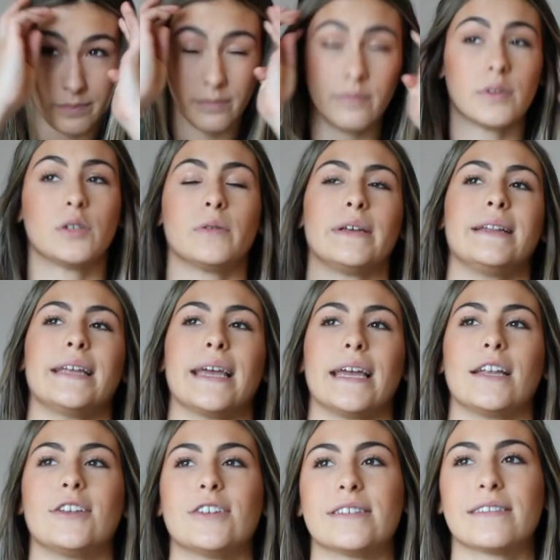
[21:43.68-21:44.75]
between the
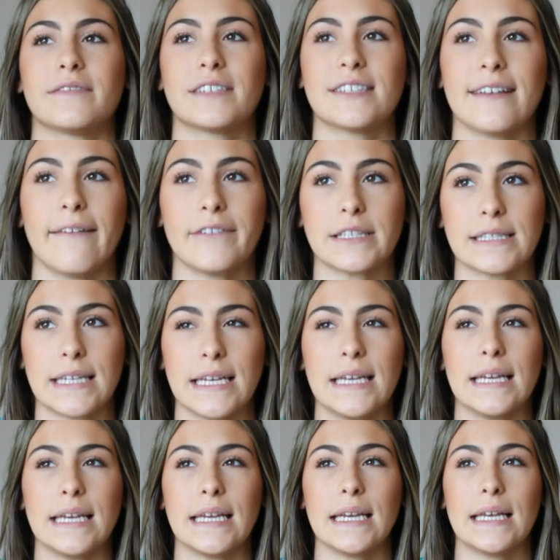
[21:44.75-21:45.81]
ages of
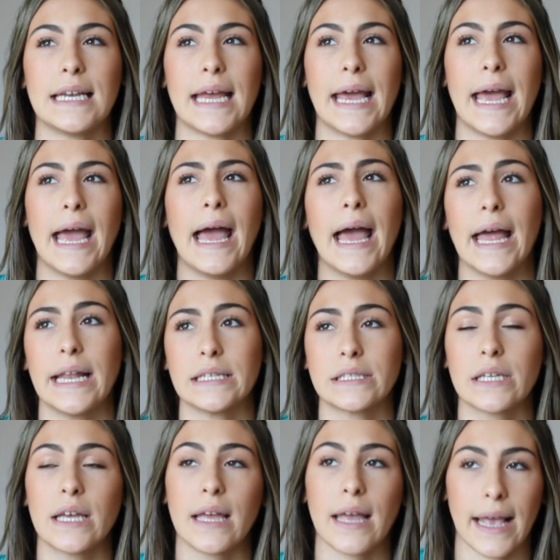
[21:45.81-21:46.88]
17 and
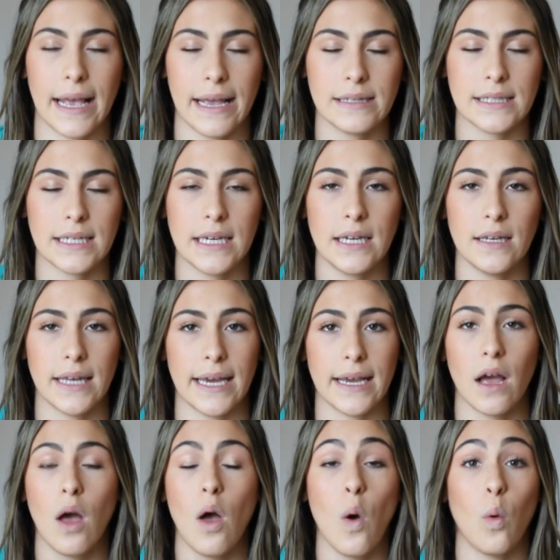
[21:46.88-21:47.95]
18,
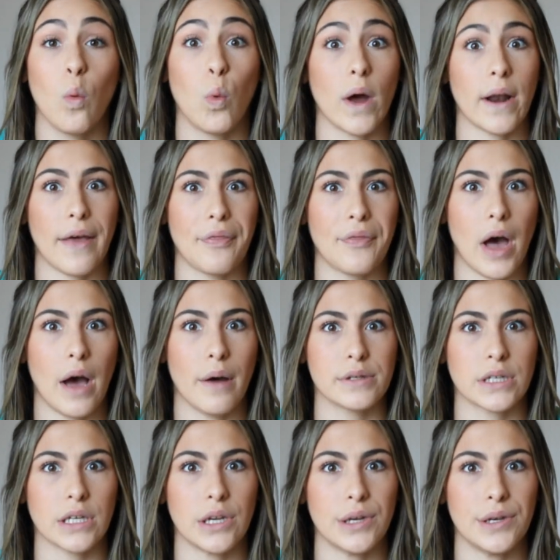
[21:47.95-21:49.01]
like what I thought I
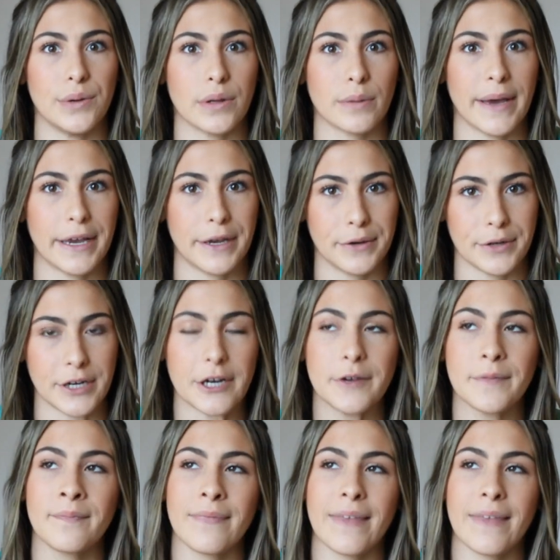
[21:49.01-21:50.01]
was going to do with my career.